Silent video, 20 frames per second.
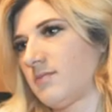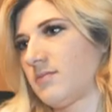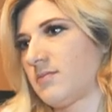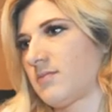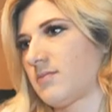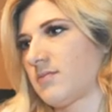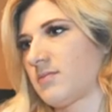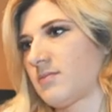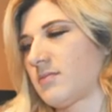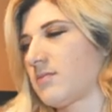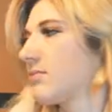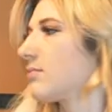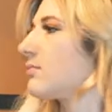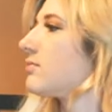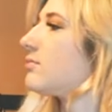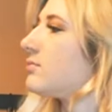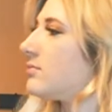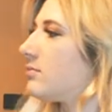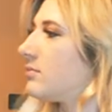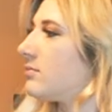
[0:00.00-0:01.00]

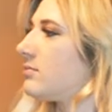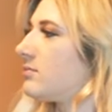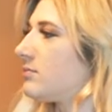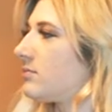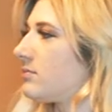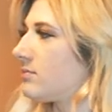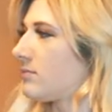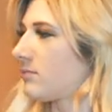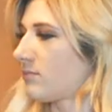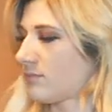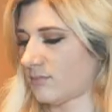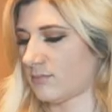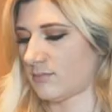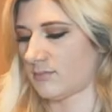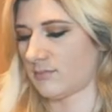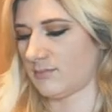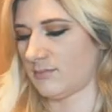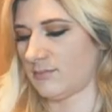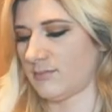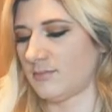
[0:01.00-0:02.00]

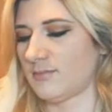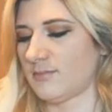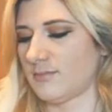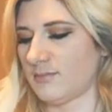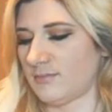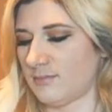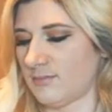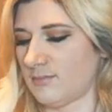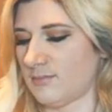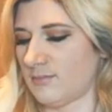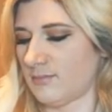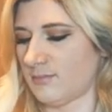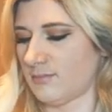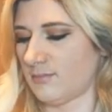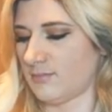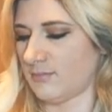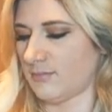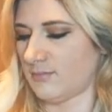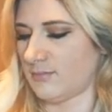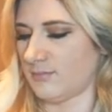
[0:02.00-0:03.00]

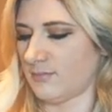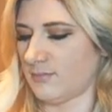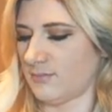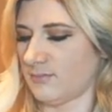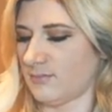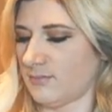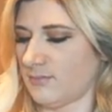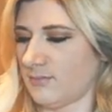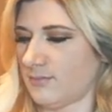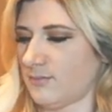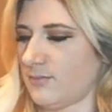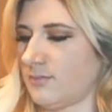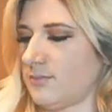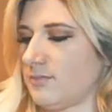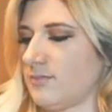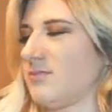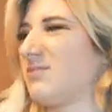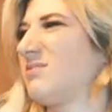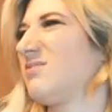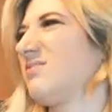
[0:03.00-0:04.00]
This person isn't speaking.